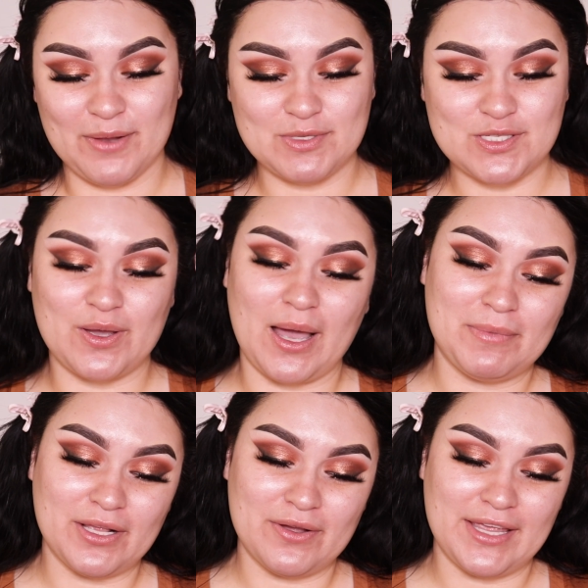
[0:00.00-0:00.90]
So I'm
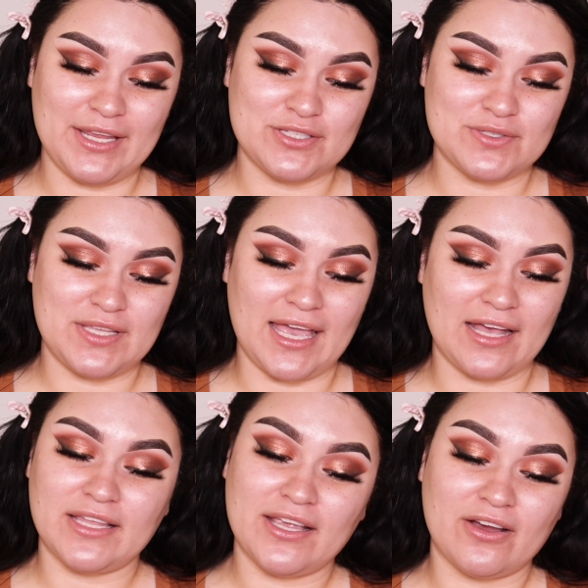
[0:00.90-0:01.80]
gonna go into the
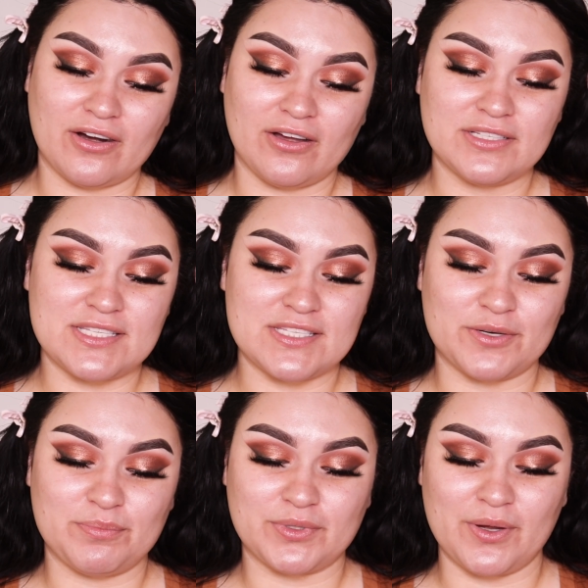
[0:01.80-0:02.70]
LA Girl. This is their
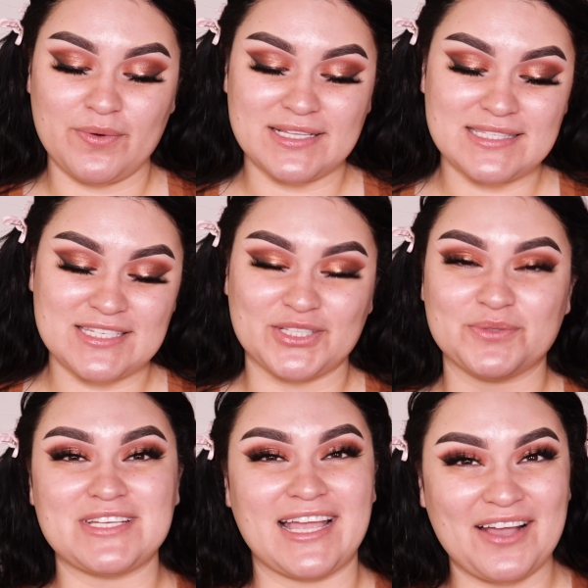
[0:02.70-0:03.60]
Pro Concealer,
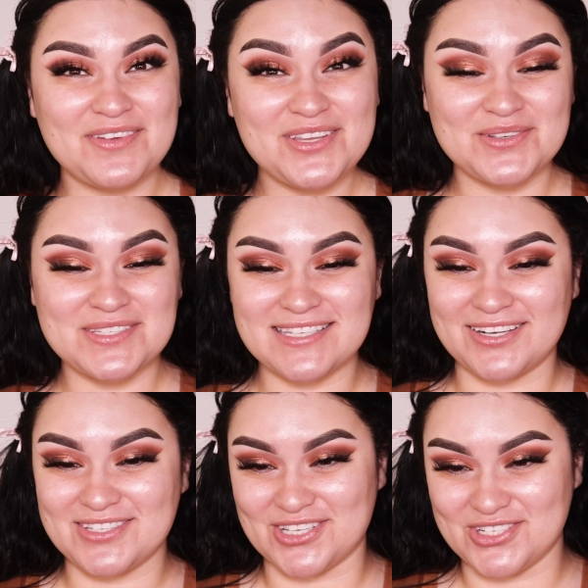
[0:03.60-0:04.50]
which I haven't used this
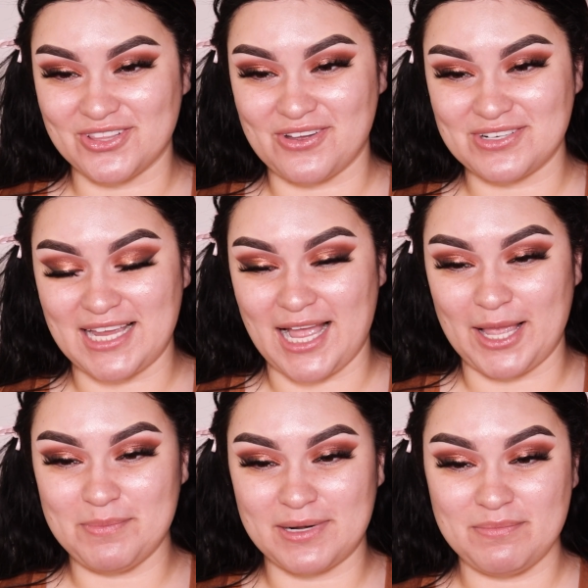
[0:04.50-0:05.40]
in such a long
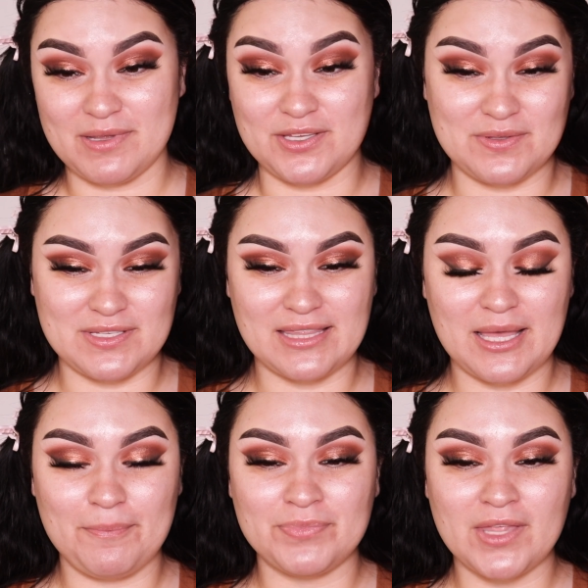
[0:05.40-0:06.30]
time, but I've been using
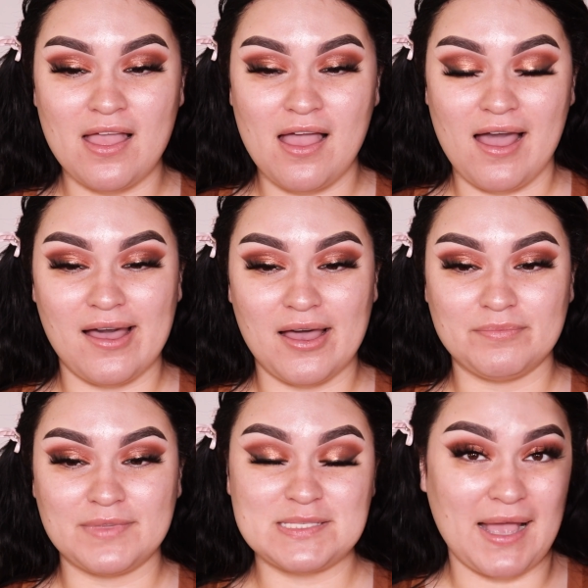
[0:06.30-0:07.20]
them
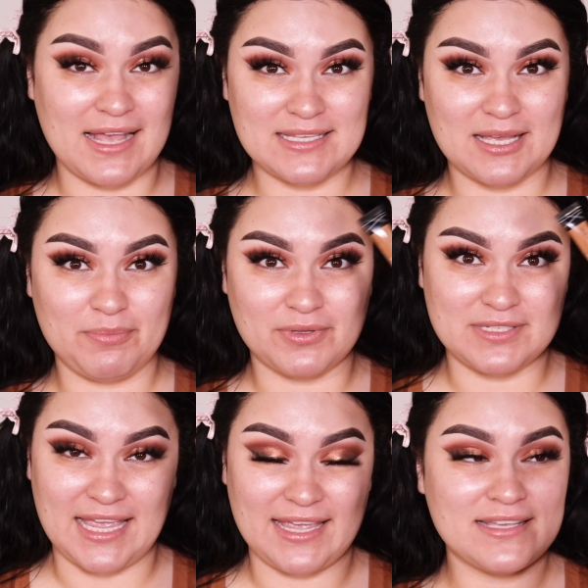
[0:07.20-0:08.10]
these past couple of
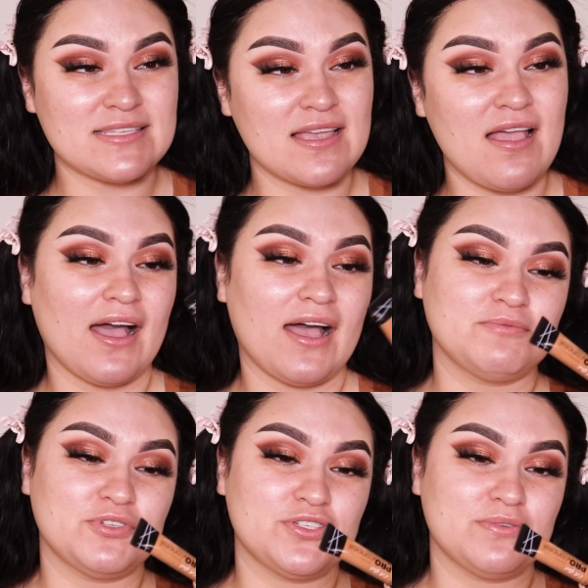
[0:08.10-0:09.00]
days
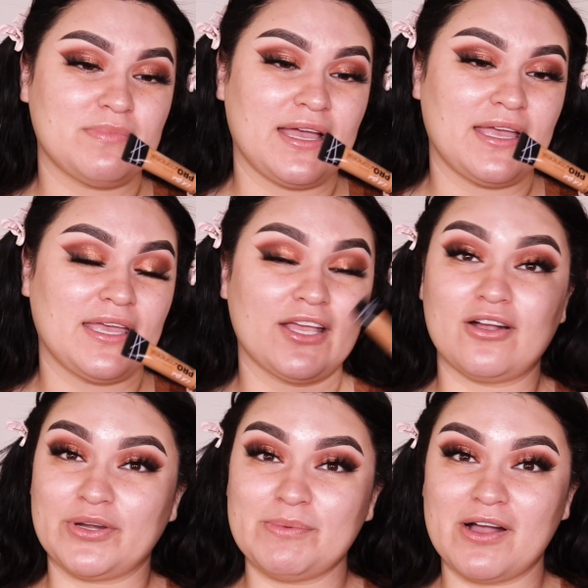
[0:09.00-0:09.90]
to do my
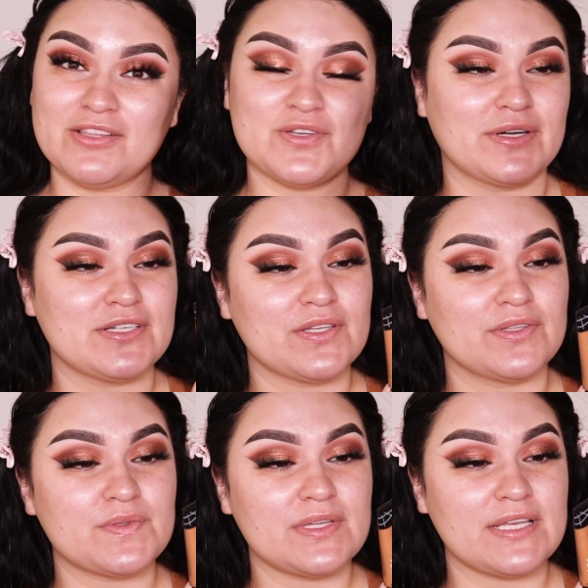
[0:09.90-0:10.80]
cream contour. So
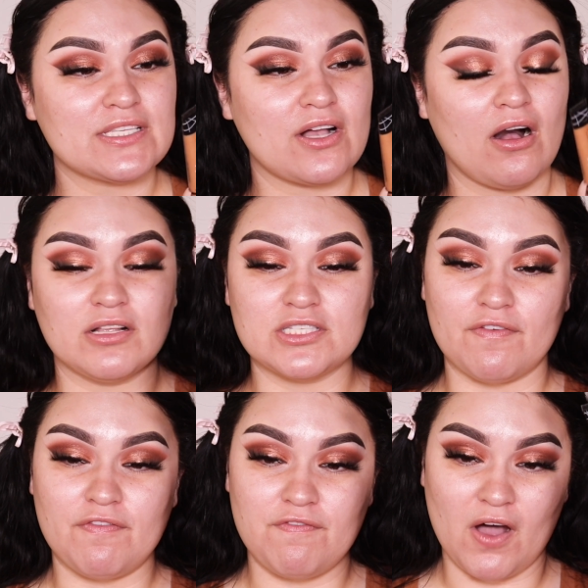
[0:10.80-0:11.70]
this one is called
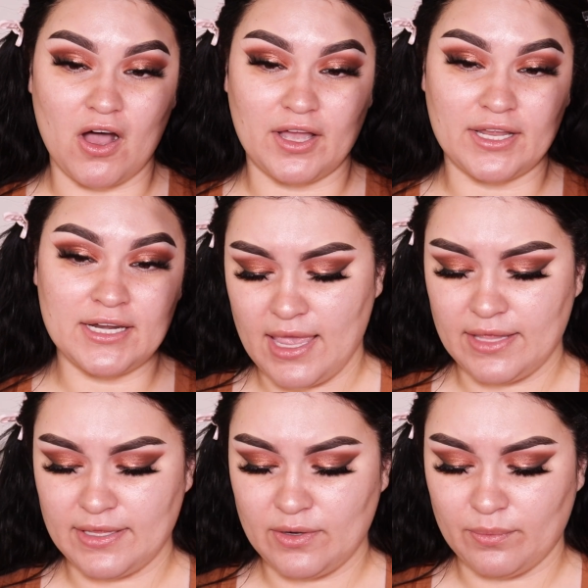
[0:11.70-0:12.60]
Fawn.
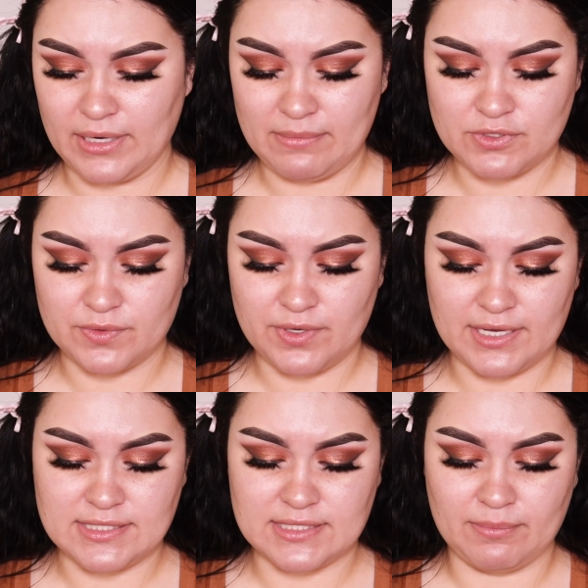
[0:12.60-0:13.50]
And then what I'm doing, you
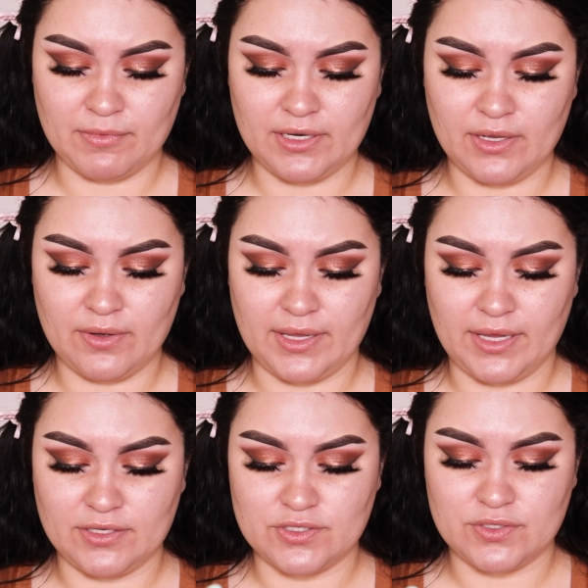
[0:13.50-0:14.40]
guys, is I'm gonna go
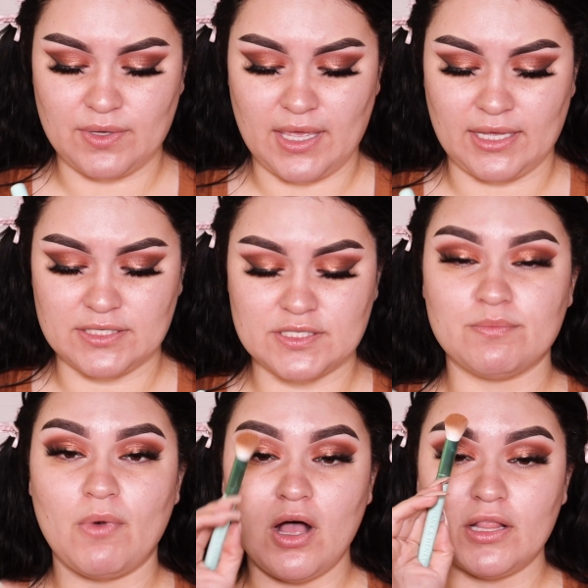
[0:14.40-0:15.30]
into a
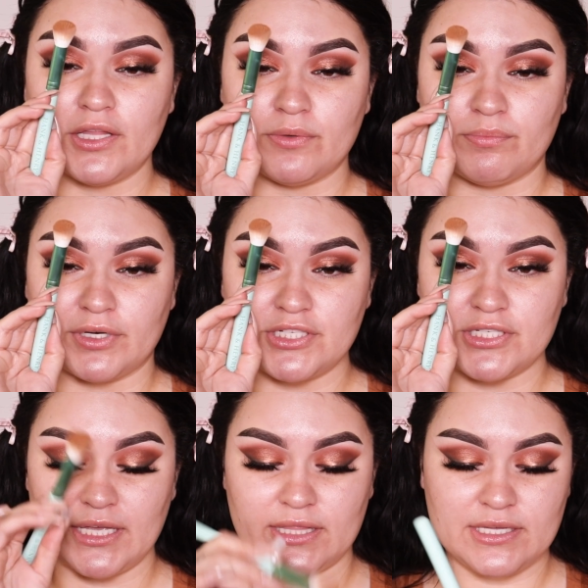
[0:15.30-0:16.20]
small little brush
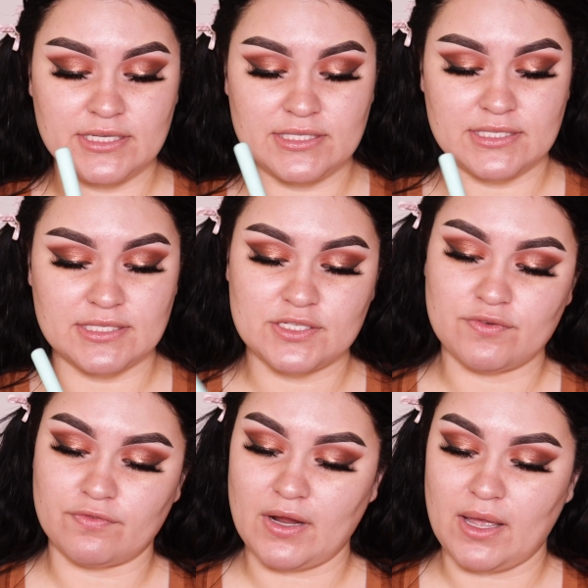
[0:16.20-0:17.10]
like this. This is
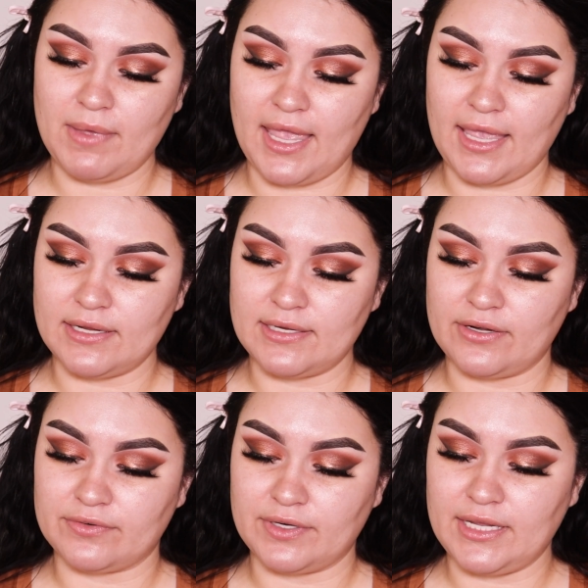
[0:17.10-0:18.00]
from Hank &
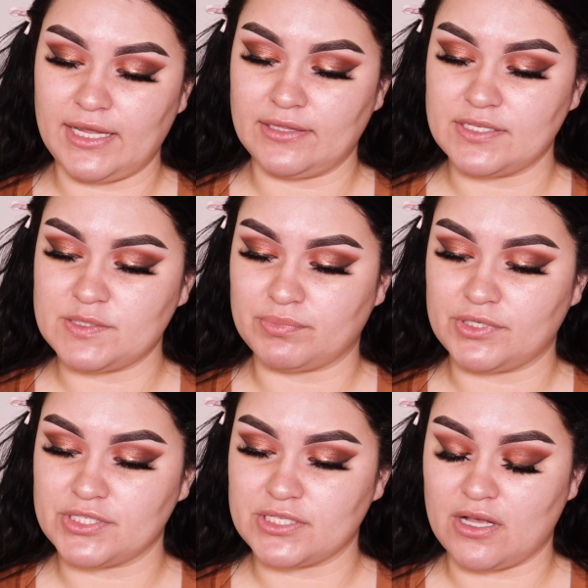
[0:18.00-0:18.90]
Henry, and this
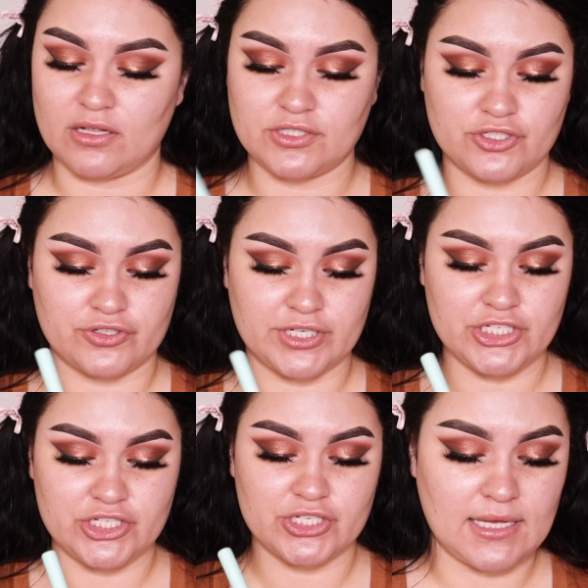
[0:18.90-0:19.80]
brush is called
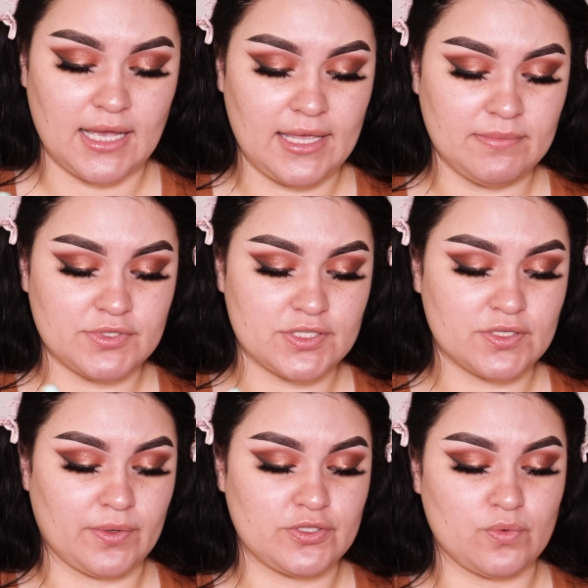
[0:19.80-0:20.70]
Trish. I am just
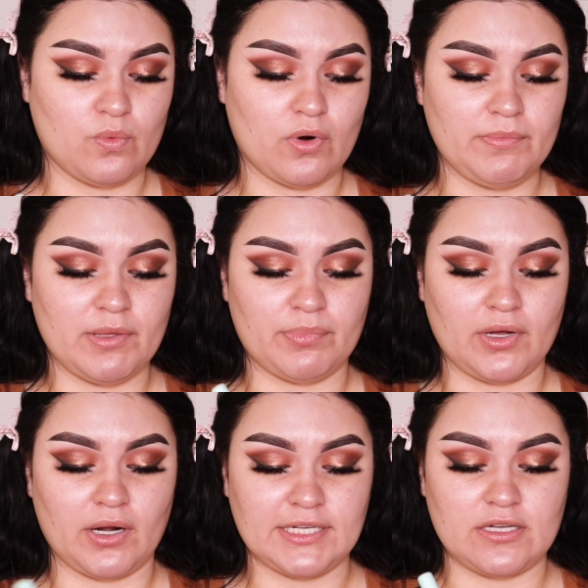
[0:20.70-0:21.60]
going to warm the
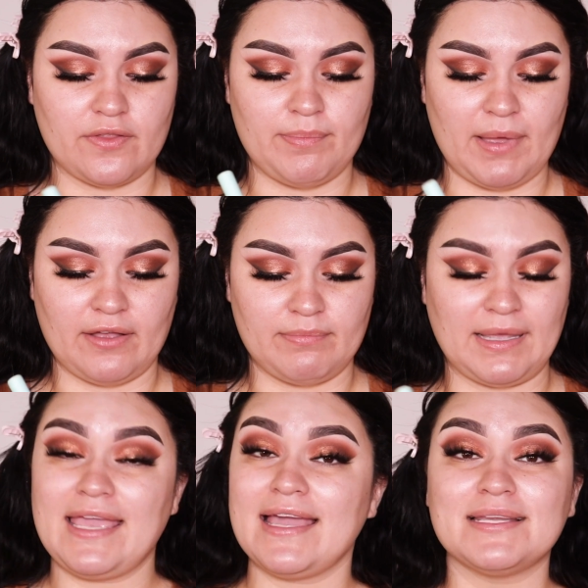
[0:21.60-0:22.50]
product on the back of my
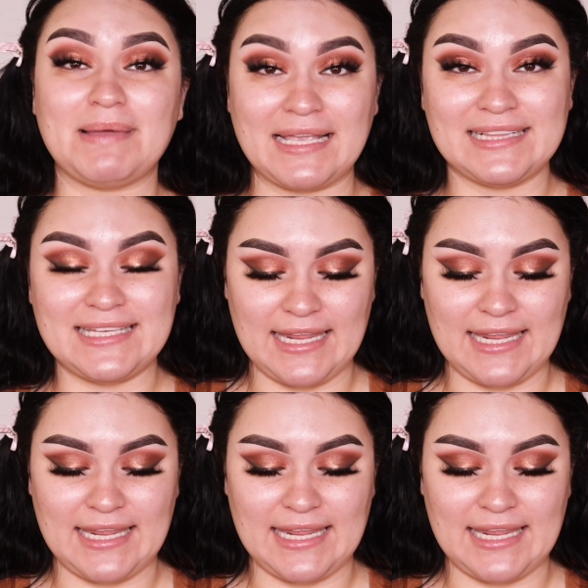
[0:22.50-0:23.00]
hand, my clean